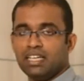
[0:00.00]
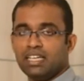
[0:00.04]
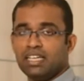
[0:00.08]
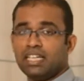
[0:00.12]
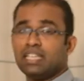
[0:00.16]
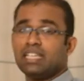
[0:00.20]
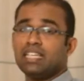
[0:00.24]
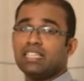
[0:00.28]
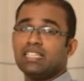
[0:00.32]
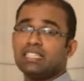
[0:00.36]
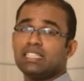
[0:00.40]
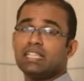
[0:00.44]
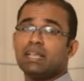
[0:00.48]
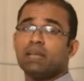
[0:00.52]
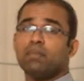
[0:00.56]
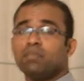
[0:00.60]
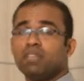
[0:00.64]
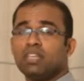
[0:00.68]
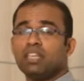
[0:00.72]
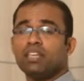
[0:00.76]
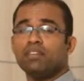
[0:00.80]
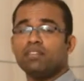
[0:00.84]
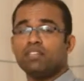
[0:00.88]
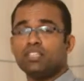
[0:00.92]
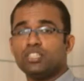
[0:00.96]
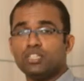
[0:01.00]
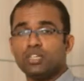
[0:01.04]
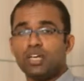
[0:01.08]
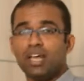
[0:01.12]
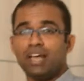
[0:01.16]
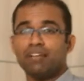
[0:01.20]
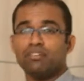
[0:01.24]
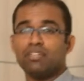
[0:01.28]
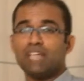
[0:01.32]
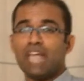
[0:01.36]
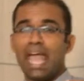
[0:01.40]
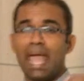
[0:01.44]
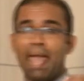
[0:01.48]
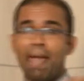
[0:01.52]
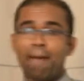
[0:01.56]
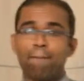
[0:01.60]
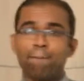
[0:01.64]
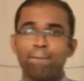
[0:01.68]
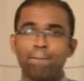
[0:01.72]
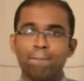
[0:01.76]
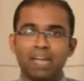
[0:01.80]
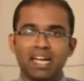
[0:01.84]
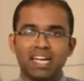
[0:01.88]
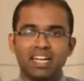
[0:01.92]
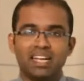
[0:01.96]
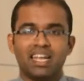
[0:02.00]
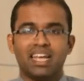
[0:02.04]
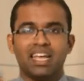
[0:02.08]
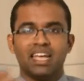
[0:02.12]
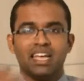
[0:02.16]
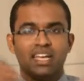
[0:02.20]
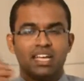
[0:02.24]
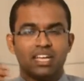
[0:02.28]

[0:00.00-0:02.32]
It is something which you have to embed